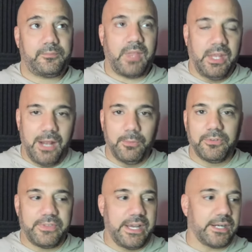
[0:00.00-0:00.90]
and I
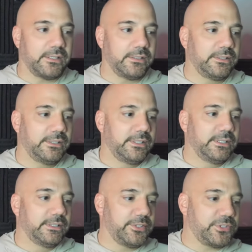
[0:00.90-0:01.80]
was there,
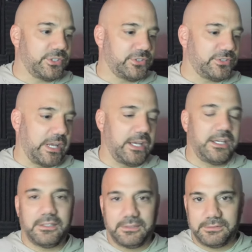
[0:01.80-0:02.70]
let's just
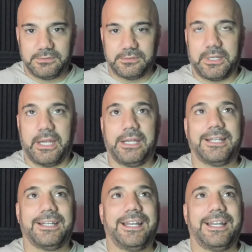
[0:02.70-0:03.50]
say, okay?